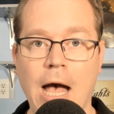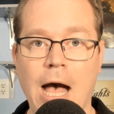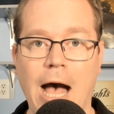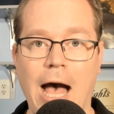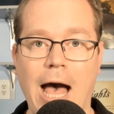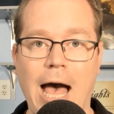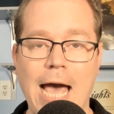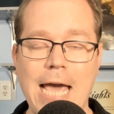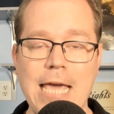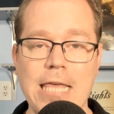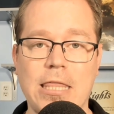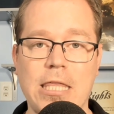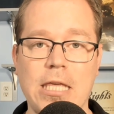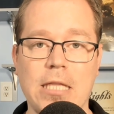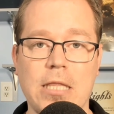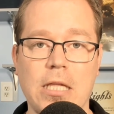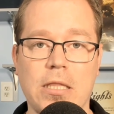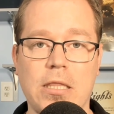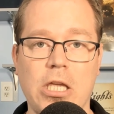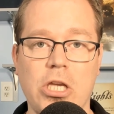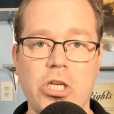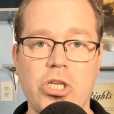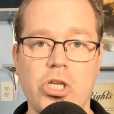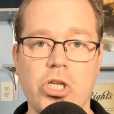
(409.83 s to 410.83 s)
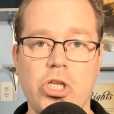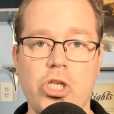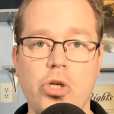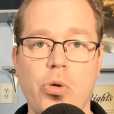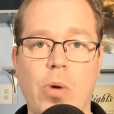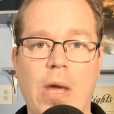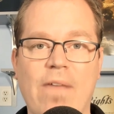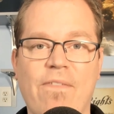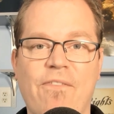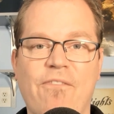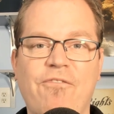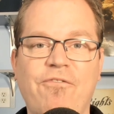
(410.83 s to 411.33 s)
I think that they should do
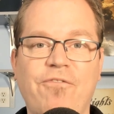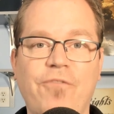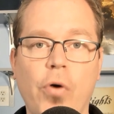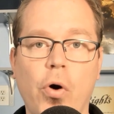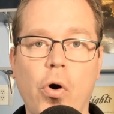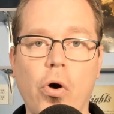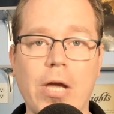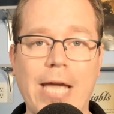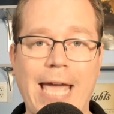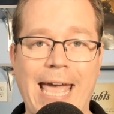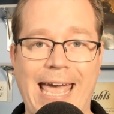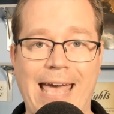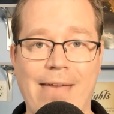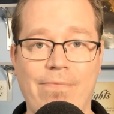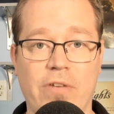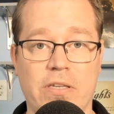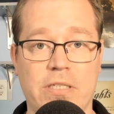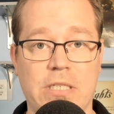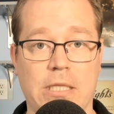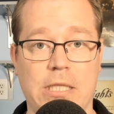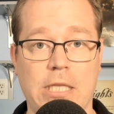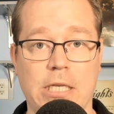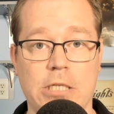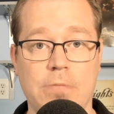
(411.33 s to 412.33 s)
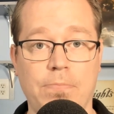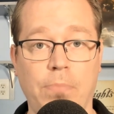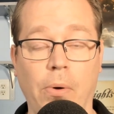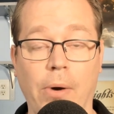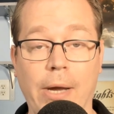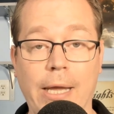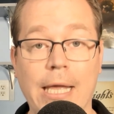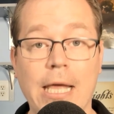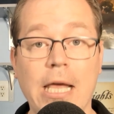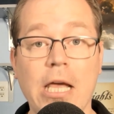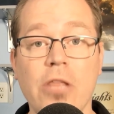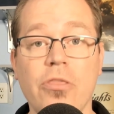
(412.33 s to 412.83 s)
a full canvass at this
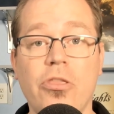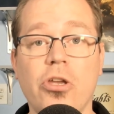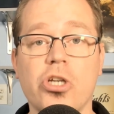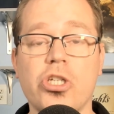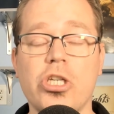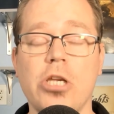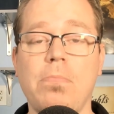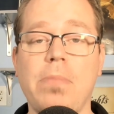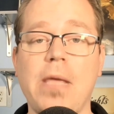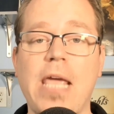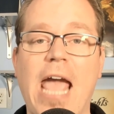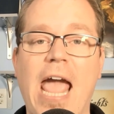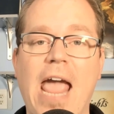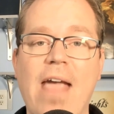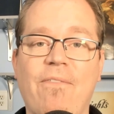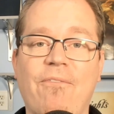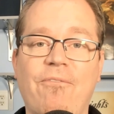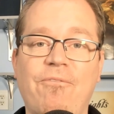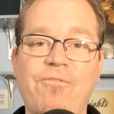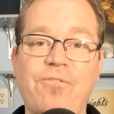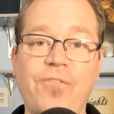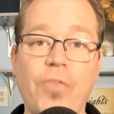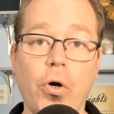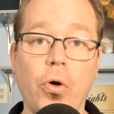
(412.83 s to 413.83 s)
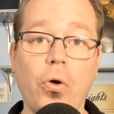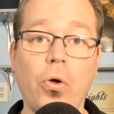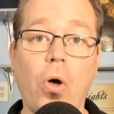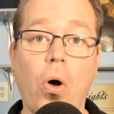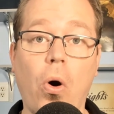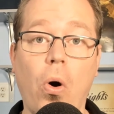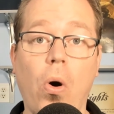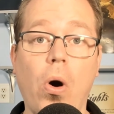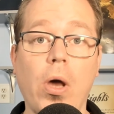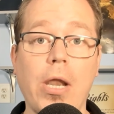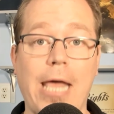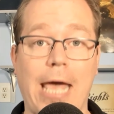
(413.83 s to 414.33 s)
point. There should be a full
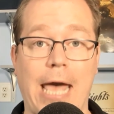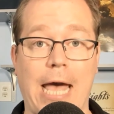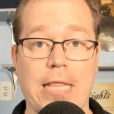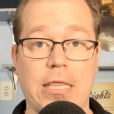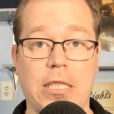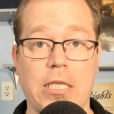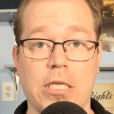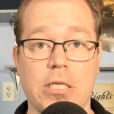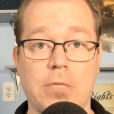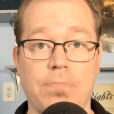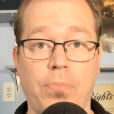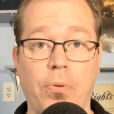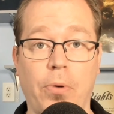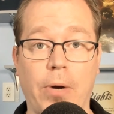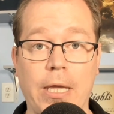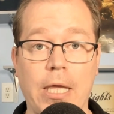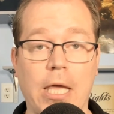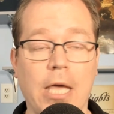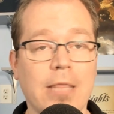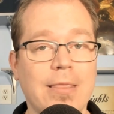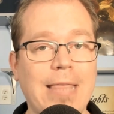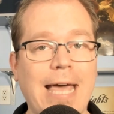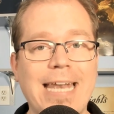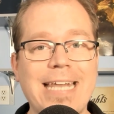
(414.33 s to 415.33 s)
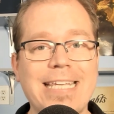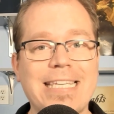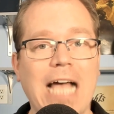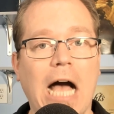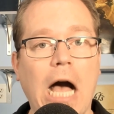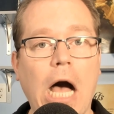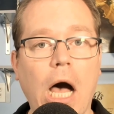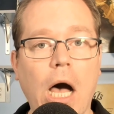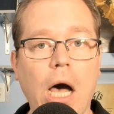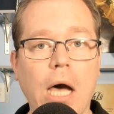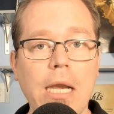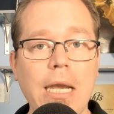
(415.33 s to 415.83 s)
audit at this point. That is
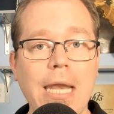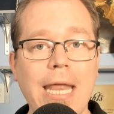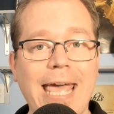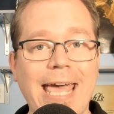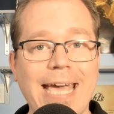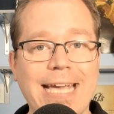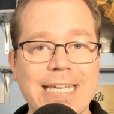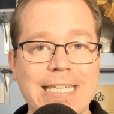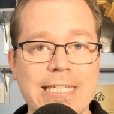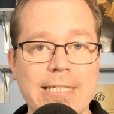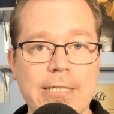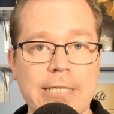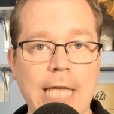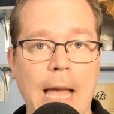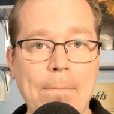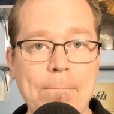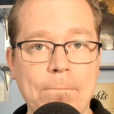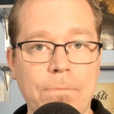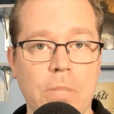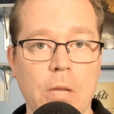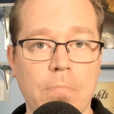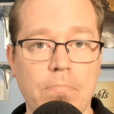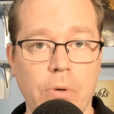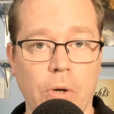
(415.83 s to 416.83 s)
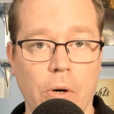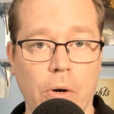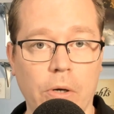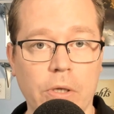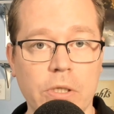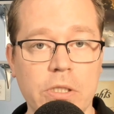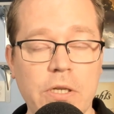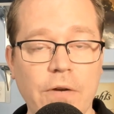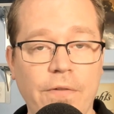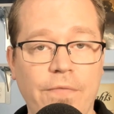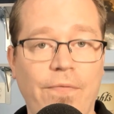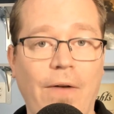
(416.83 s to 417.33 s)
unacceptable
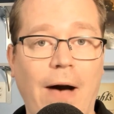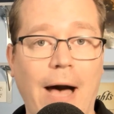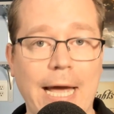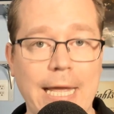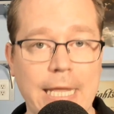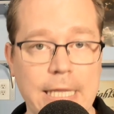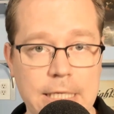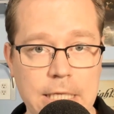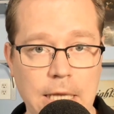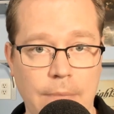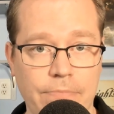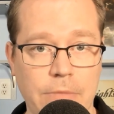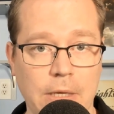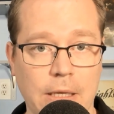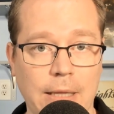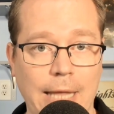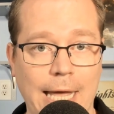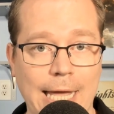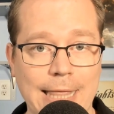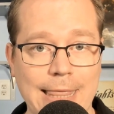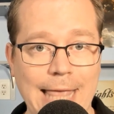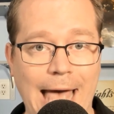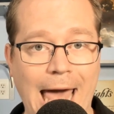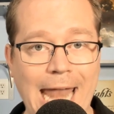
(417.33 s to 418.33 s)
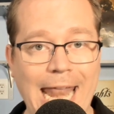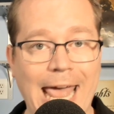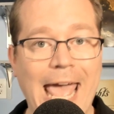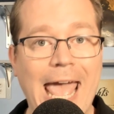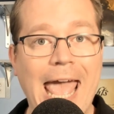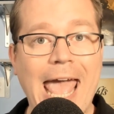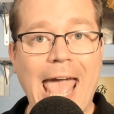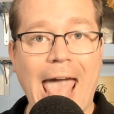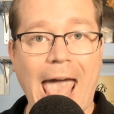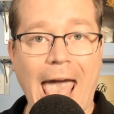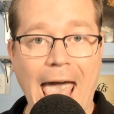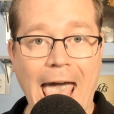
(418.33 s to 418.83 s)
to find something like that.
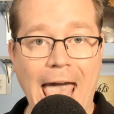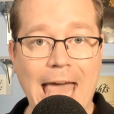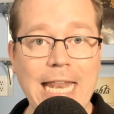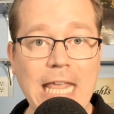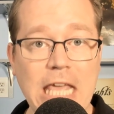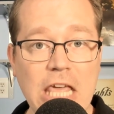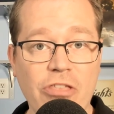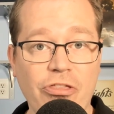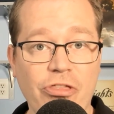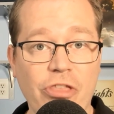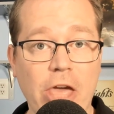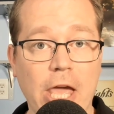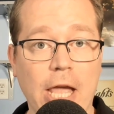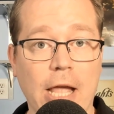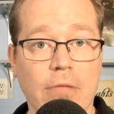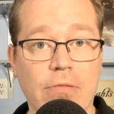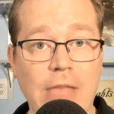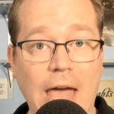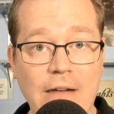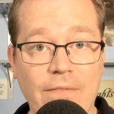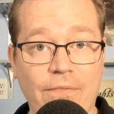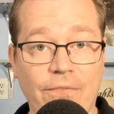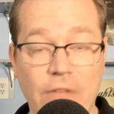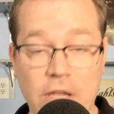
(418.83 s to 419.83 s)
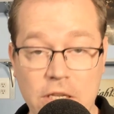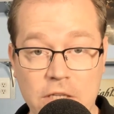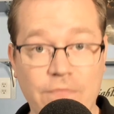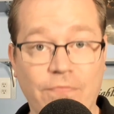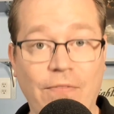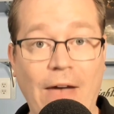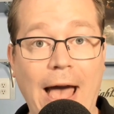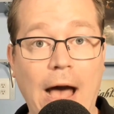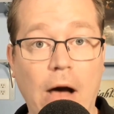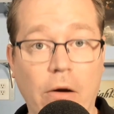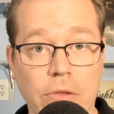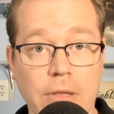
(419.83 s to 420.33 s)
Anything that is
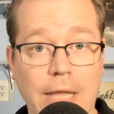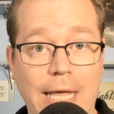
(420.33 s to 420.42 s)
found